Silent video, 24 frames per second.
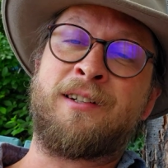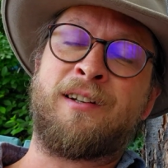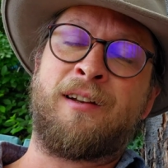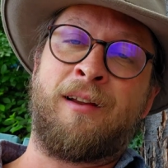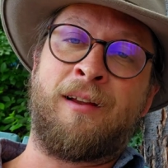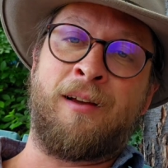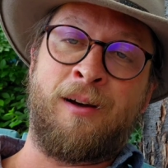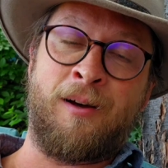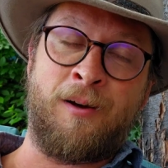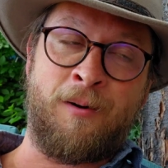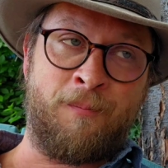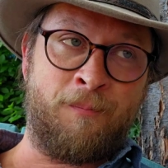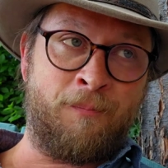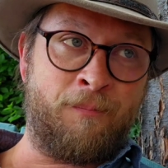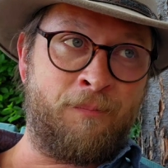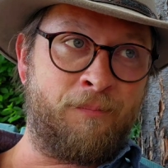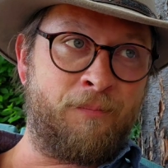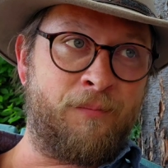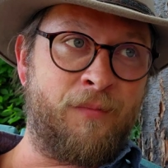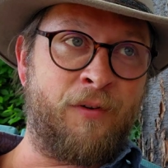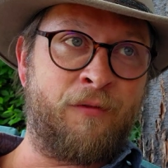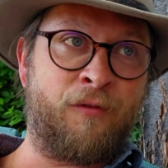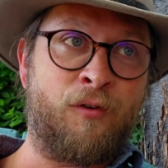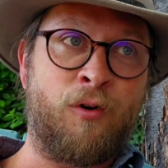Of
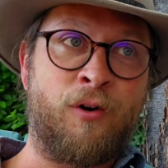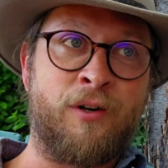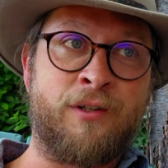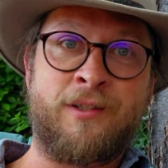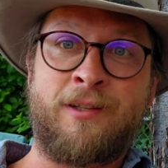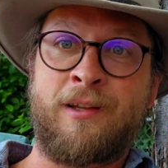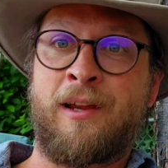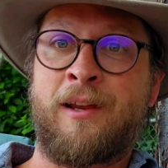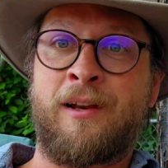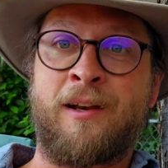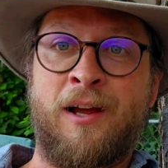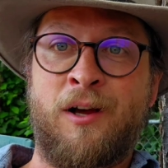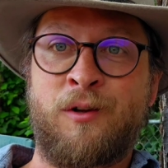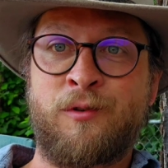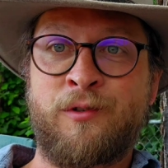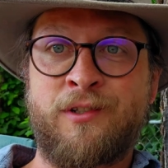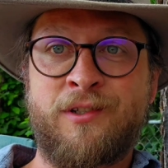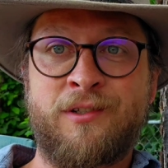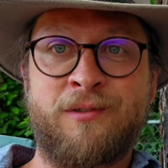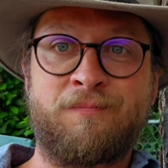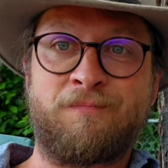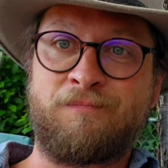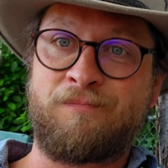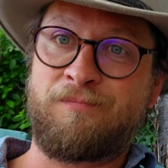course, they
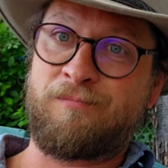announce